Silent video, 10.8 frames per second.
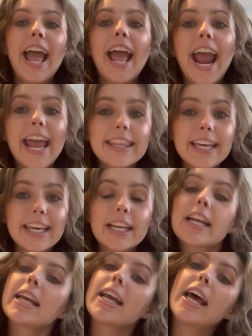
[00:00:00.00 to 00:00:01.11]
And then
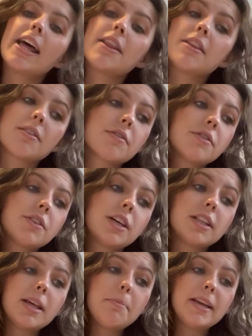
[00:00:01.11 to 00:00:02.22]
the
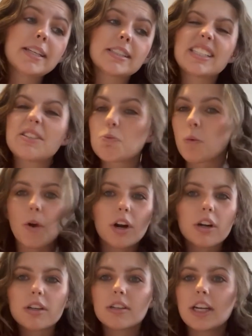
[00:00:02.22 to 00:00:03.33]
Olympics
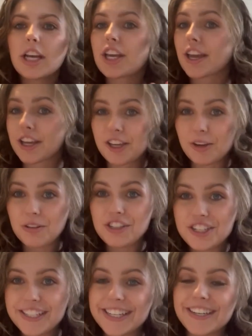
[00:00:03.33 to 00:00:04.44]
weren't a huge
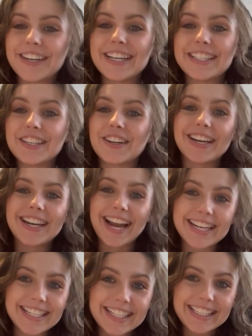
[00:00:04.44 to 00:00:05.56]
deal until in
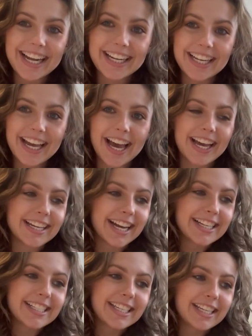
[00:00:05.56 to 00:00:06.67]

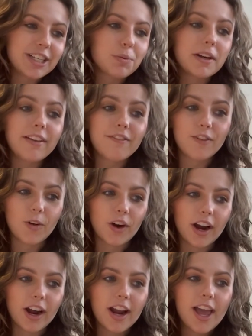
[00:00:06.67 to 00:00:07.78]

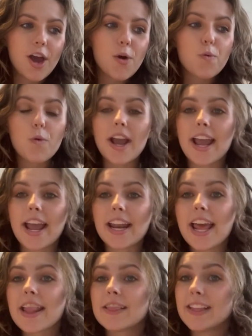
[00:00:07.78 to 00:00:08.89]
1924, when
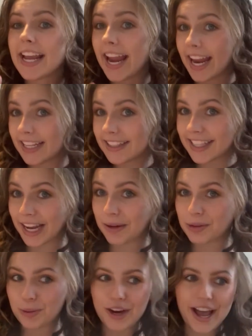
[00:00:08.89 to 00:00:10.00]
the 8th
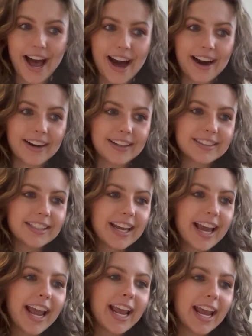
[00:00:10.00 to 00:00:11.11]
Games were held
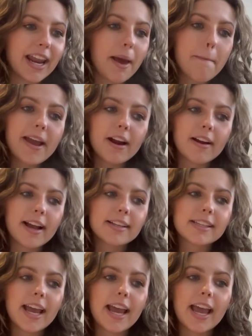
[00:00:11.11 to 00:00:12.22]
in Paris,
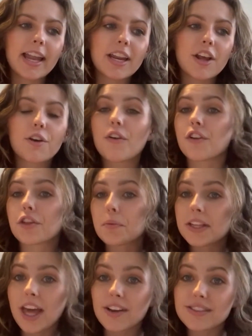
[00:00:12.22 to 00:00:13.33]
and over
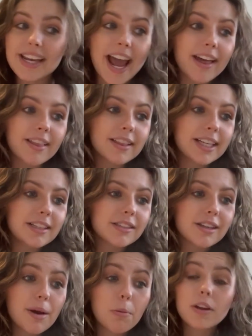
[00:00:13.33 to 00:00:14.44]
3,000 athletes,
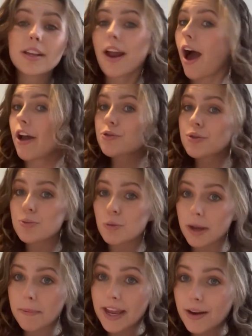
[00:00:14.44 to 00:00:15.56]
more than 100
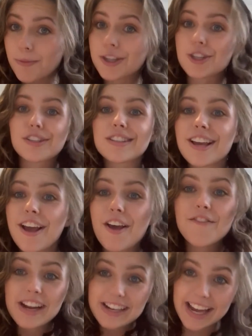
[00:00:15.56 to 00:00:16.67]
women, which is
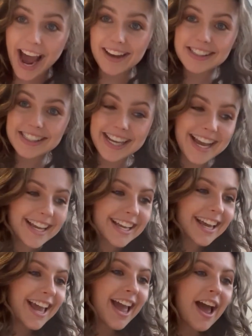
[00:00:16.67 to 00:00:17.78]

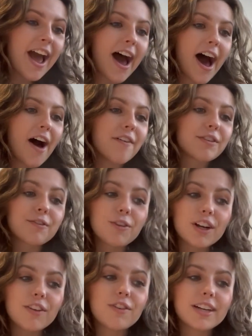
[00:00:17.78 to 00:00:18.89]
fantastic, from
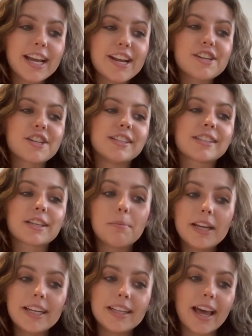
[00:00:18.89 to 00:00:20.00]
44 nations
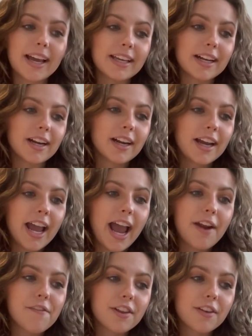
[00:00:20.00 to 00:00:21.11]
competed that year.
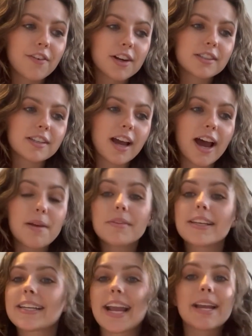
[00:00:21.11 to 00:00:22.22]
And for the first time,
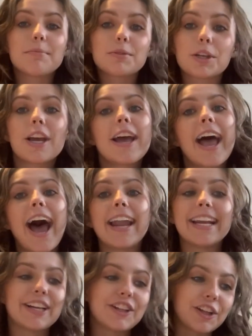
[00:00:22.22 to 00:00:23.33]
the Games had
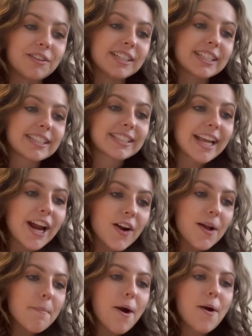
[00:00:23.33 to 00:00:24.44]
a closing
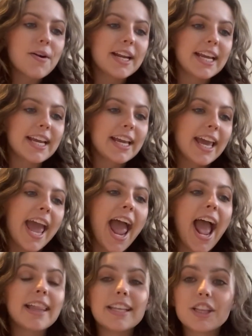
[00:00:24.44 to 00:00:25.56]
ceremony,
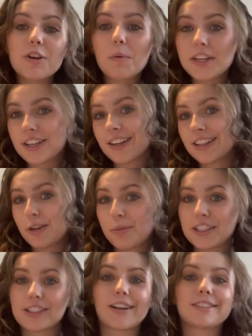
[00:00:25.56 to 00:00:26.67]
and then the Winter
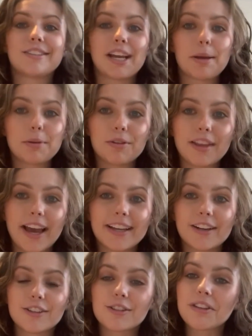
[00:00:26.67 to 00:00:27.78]
Olympics also debuted that
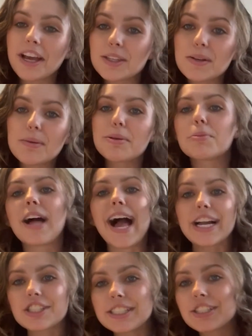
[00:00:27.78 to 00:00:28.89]
year. So that's when people
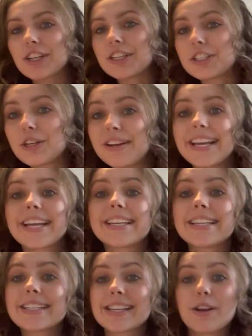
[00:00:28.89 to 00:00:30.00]
actually started tuning in
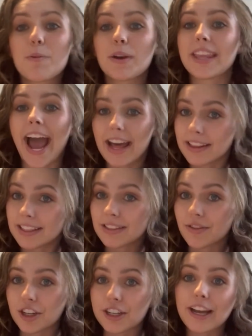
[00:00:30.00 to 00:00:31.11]
to see what the athletes of
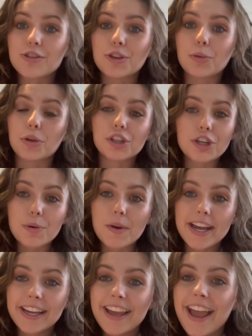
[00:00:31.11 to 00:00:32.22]
their country were
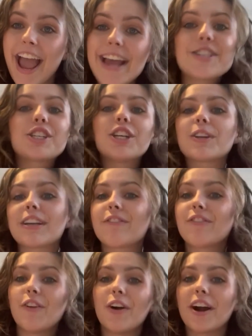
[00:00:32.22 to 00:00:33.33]
doing and cheering
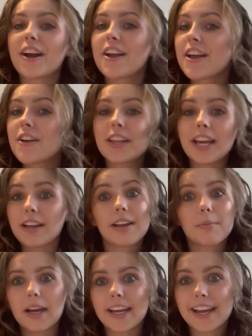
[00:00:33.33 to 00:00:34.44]
for, like in
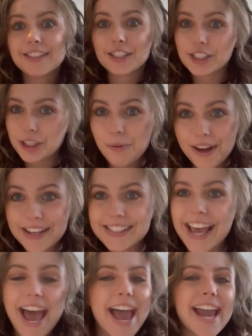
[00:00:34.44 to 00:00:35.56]
my case,
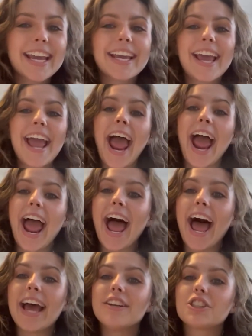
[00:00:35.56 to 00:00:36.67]
USA,
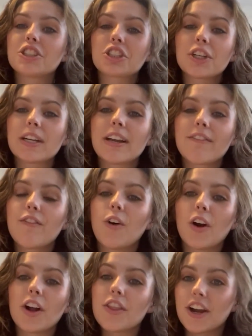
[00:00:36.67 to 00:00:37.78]
and just cheering
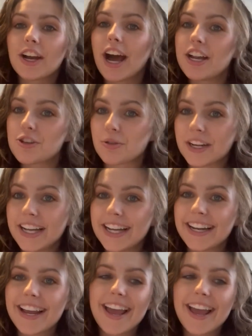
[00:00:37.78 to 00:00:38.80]
for their country